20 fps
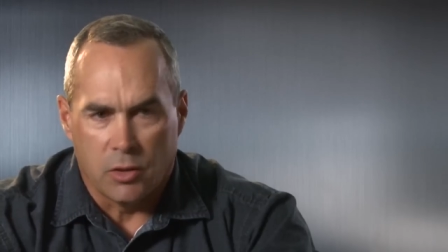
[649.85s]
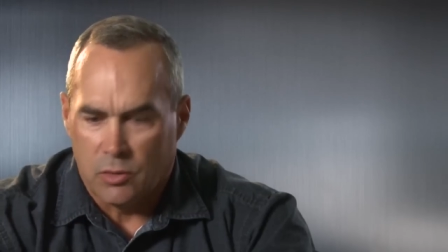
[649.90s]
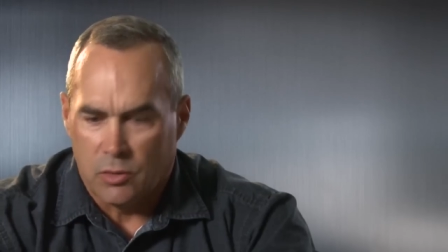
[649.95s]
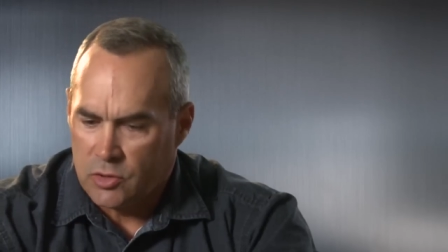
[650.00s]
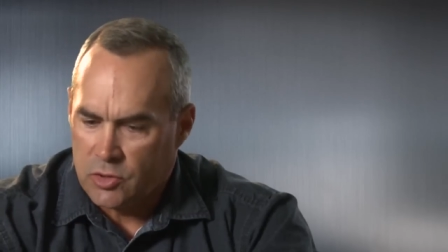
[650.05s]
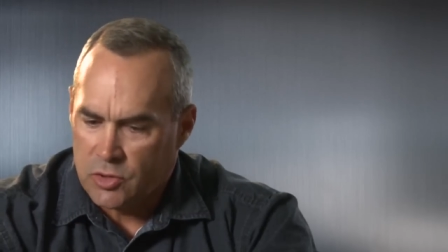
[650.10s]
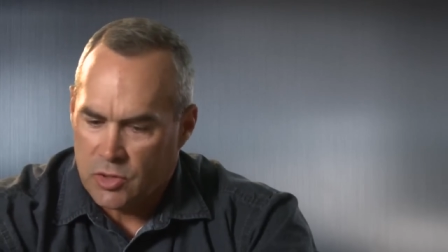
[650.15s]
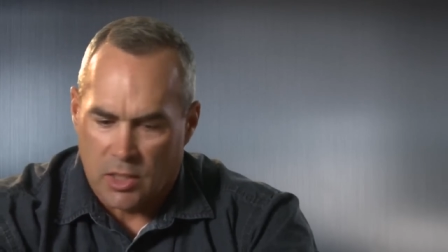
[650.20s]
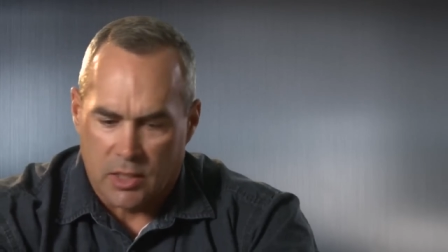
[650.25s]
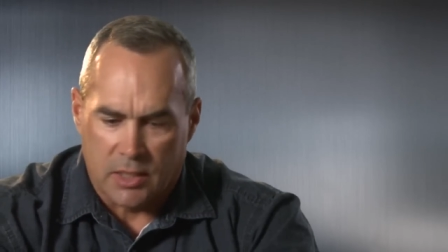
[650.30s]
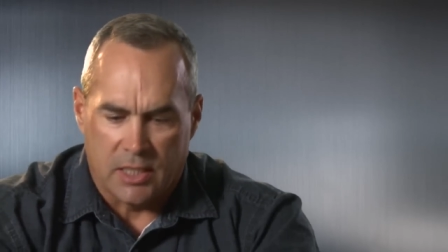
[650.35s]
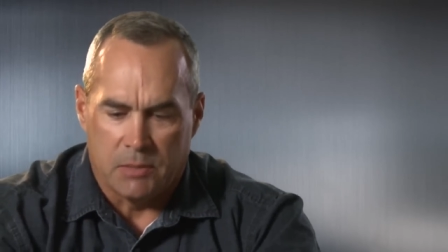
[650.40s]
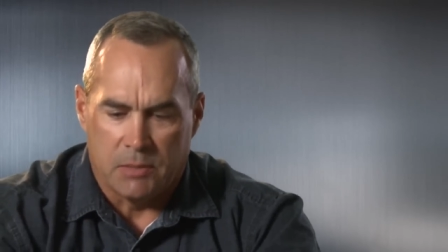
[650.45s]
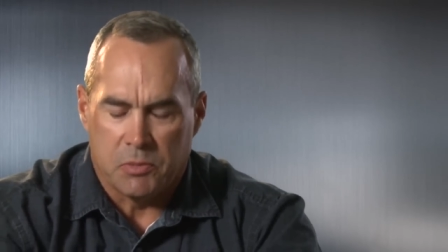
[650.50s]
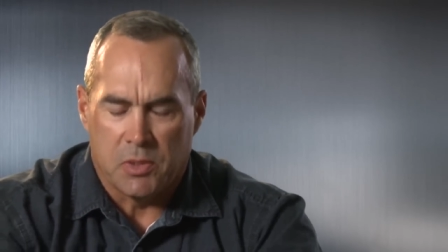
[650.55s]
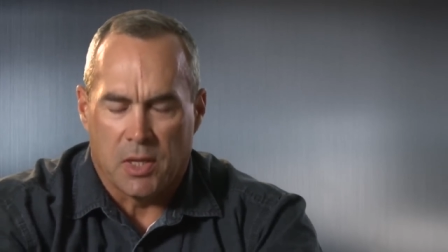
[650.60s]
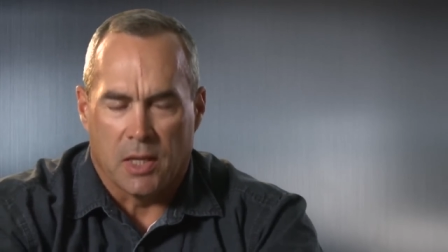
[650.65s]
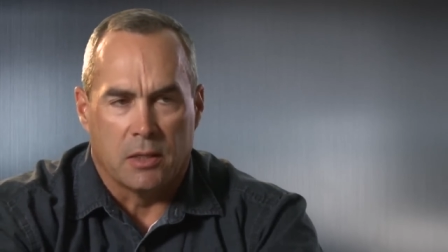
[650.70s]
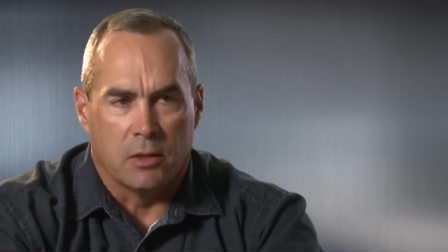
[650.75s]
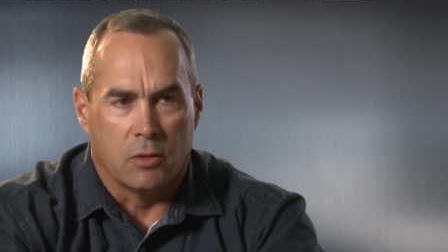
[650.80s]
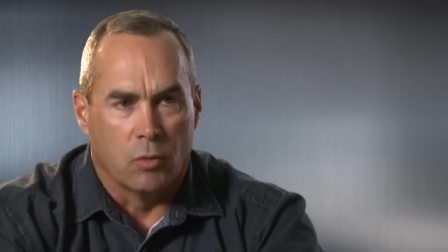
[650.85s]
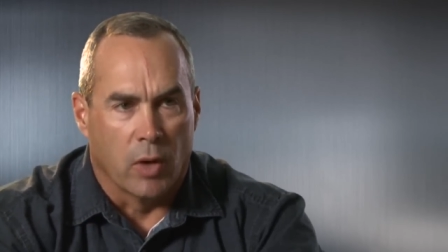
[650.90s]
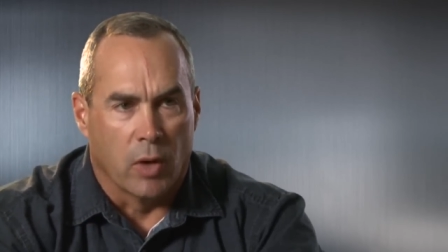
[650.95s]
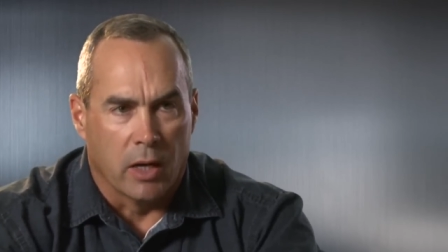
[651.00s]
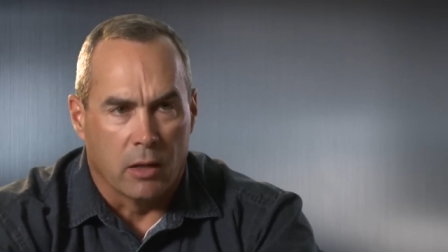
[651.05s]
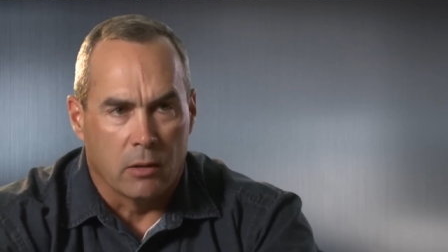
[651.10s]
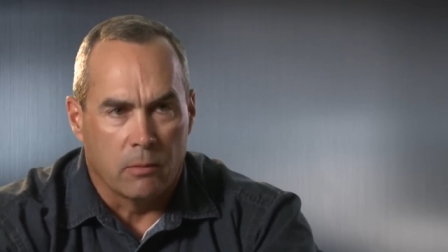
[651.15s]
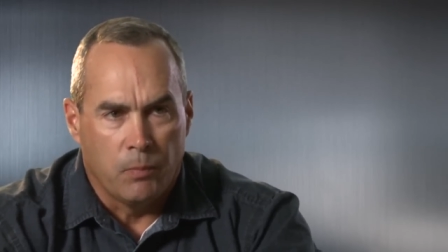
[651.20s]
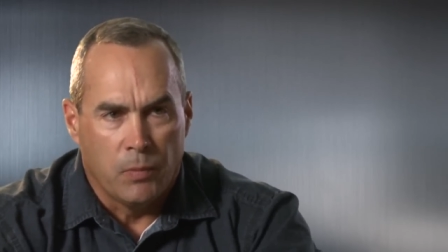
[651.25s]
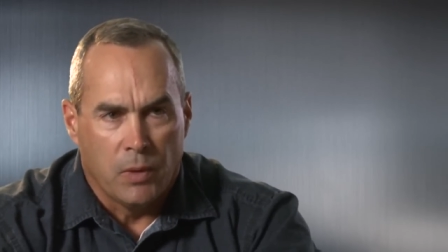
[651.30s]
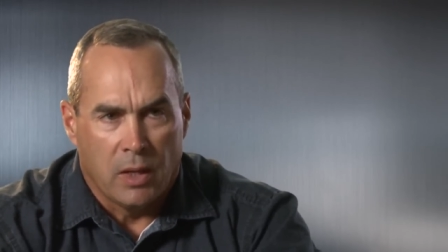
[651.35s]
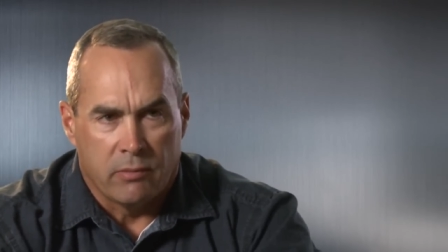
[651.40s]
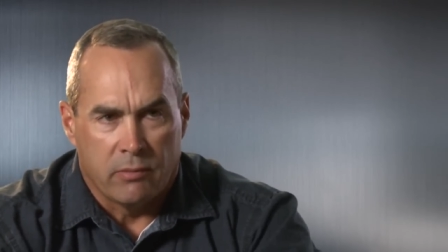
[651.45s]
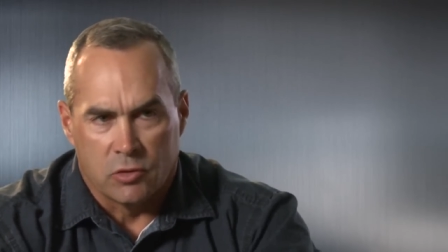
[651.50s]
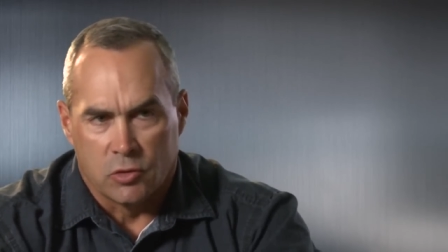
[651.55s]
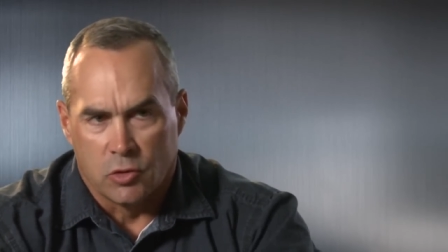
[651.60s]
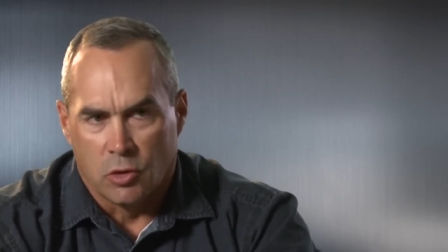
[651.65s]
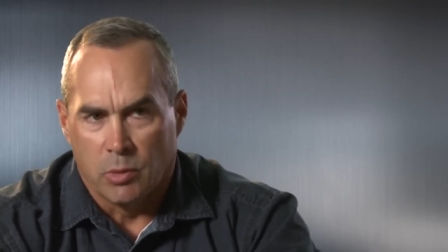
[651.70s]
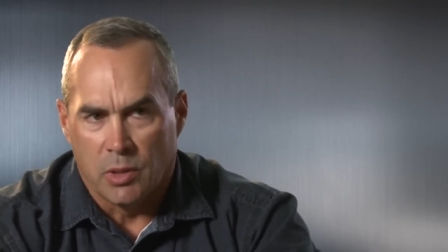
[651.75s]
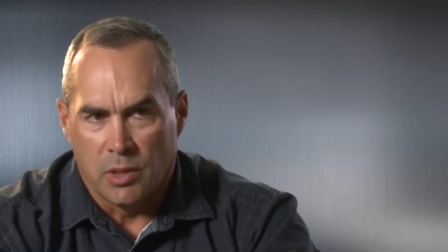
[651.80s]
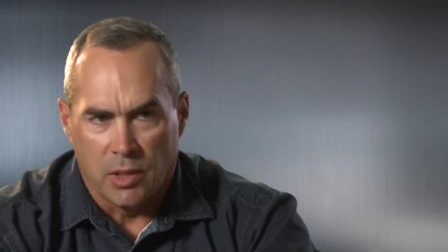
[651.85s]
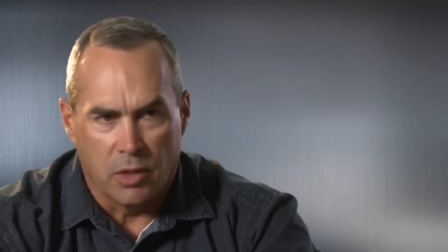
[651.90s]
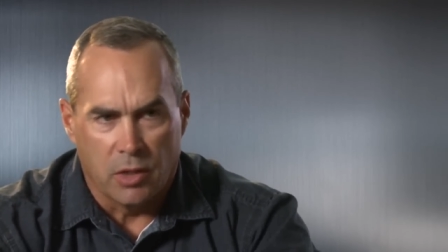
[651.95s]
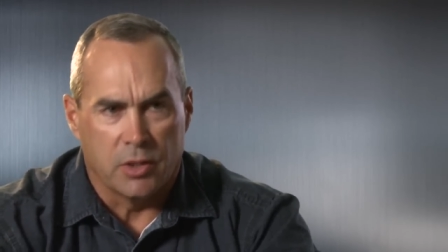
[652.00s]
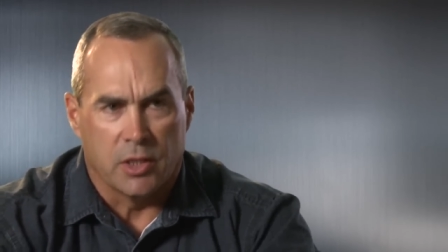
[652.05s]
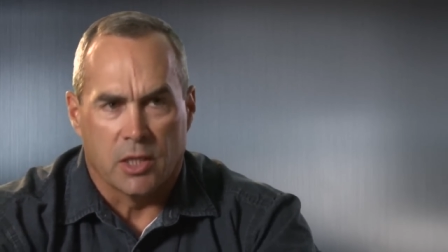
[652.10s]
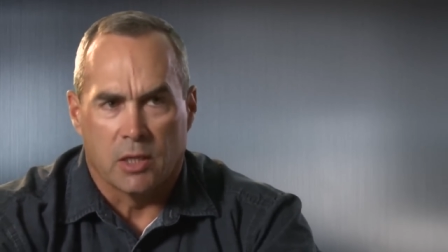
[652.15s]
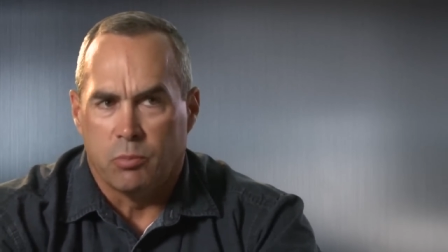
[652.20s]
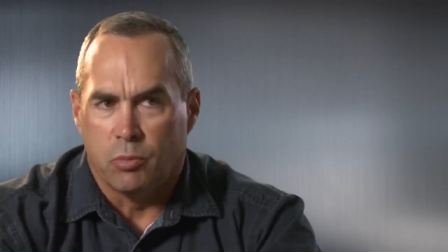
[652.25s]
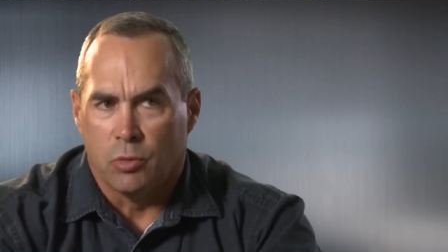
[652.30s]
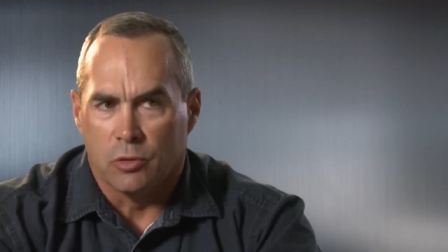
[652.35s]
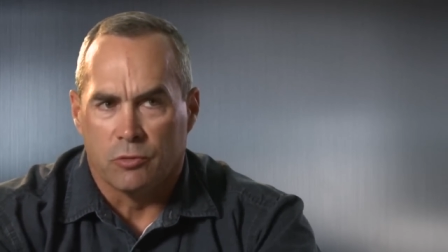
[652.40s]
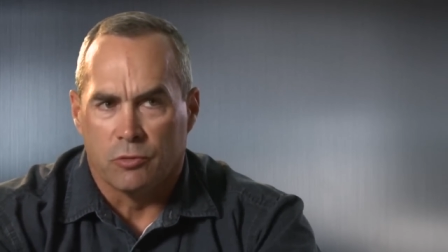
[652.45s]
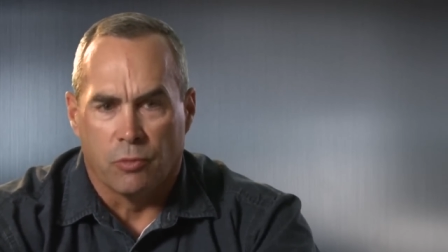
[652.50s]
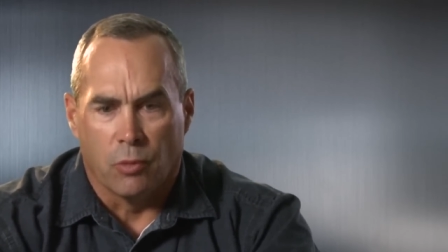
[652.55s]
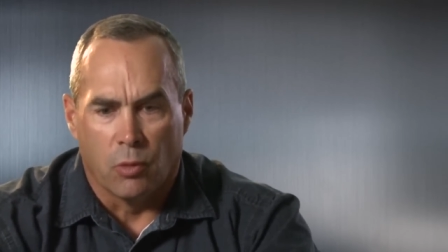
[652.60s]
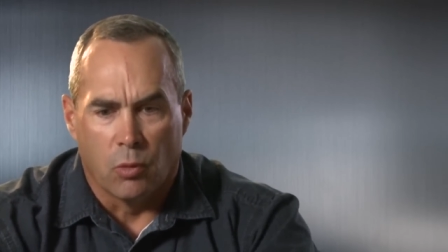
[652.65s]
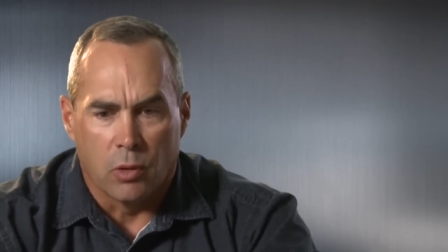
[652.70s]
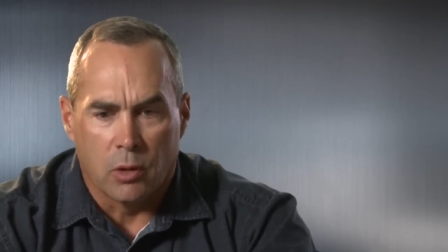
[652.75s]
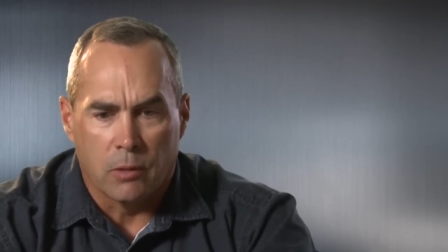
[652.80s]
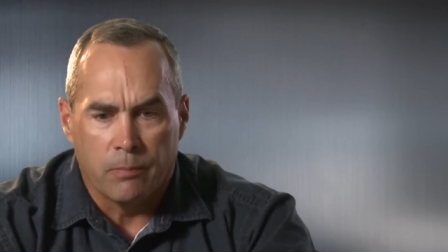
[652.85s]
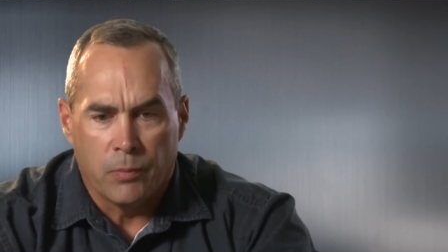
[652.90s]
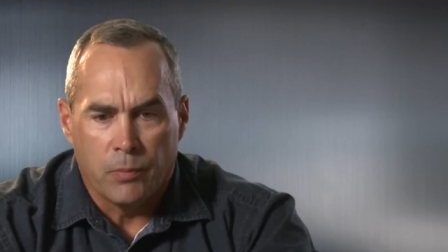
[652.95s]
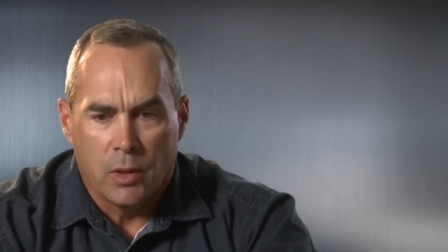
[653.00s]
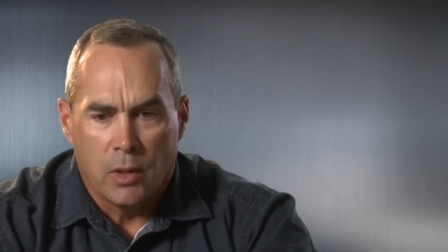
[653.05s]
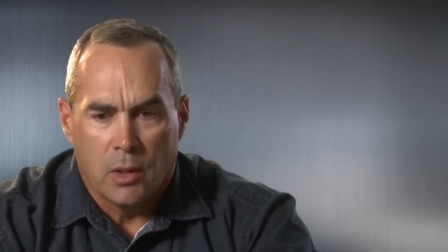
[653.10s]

You just got to keep taking ground. If there's nobody there, you got to push forward.